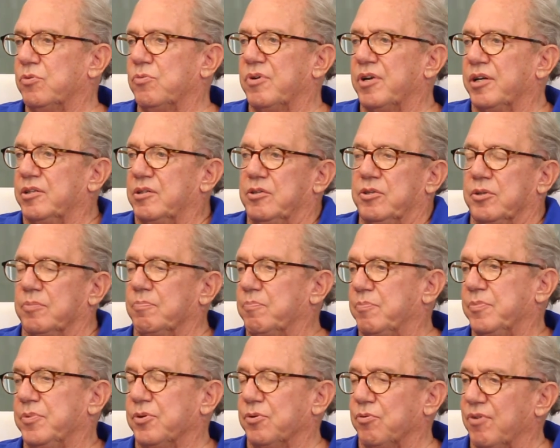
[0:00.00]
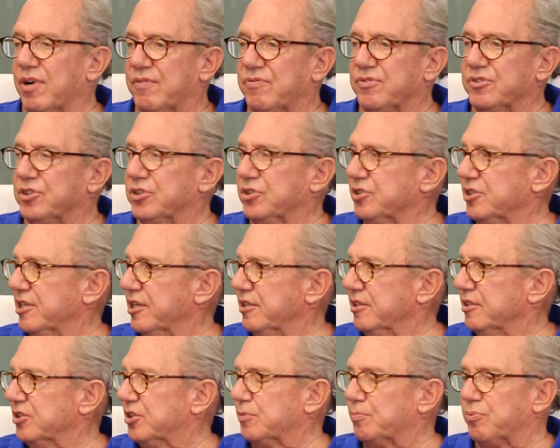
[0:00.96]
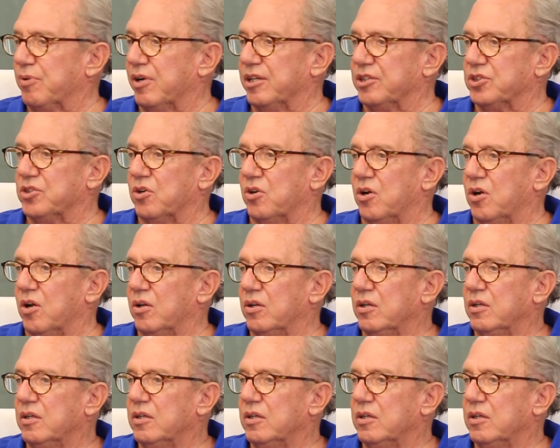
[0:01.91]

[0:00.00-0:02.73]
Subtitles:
want your references getting a surprise call.